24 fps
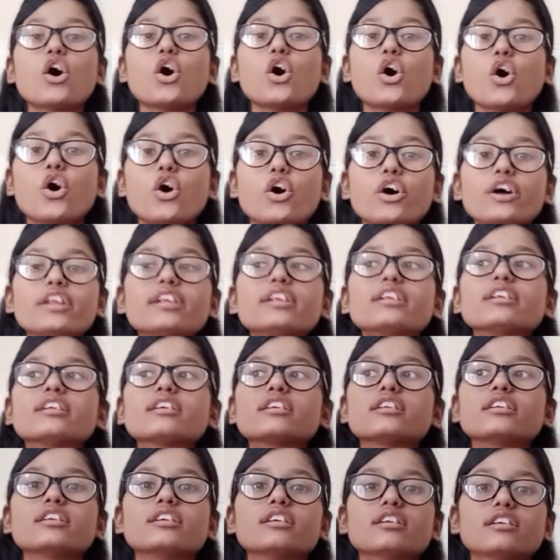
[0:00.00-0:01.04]
or
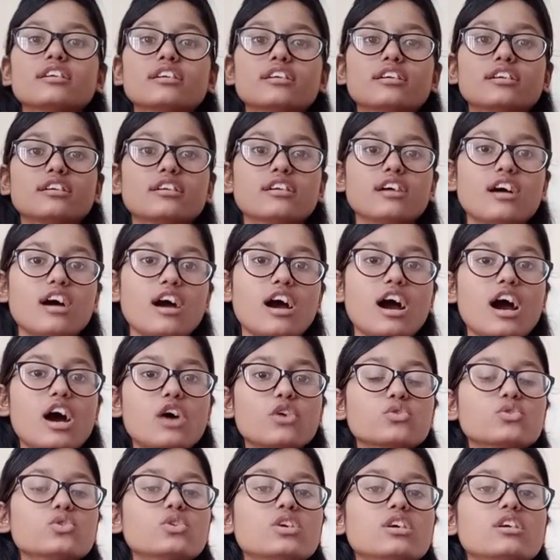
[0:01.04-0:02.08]

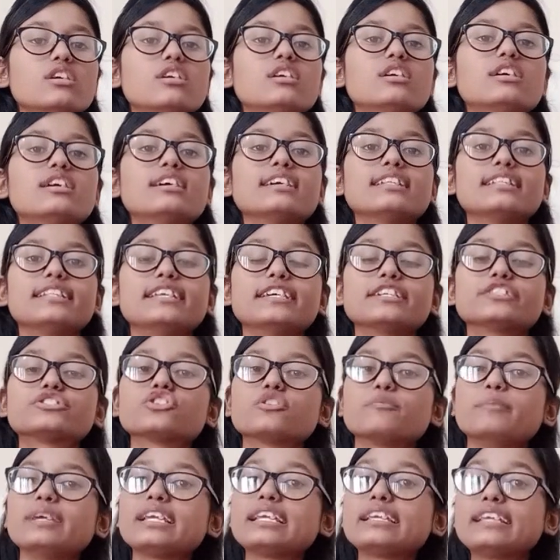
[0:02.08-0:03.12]
how they
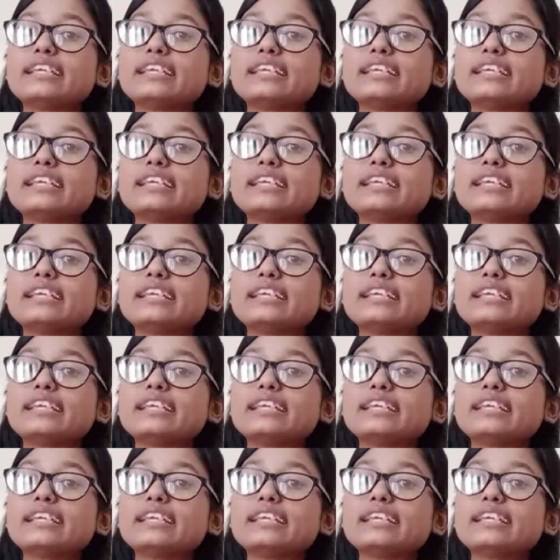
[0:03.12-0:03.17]
should be